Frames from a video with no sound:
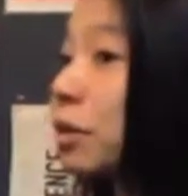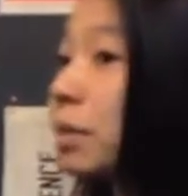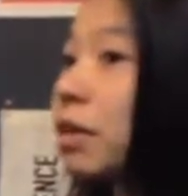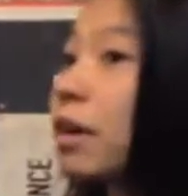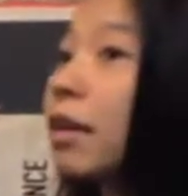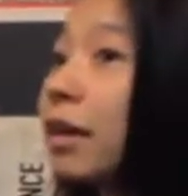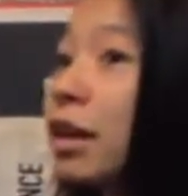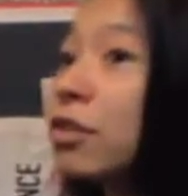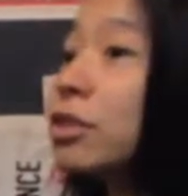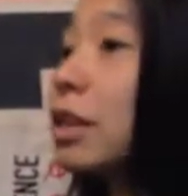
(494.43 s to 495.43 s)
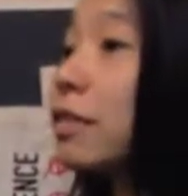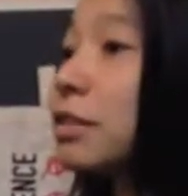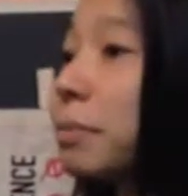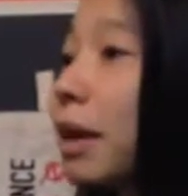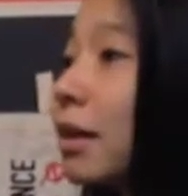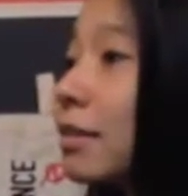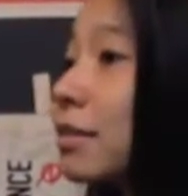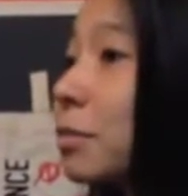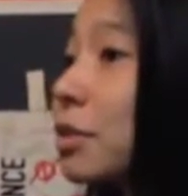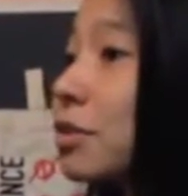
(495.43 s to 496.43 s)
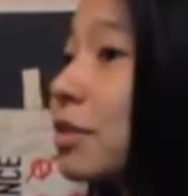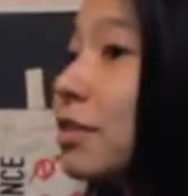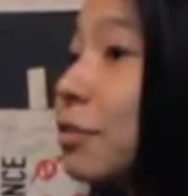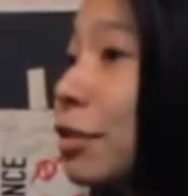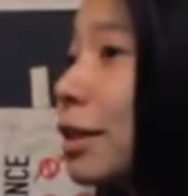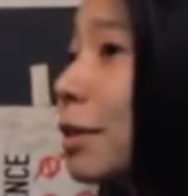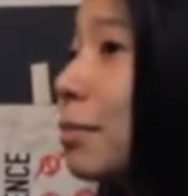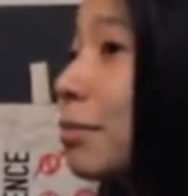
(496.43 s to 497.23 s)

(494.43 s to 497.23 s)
to be around the energy of the space, which is really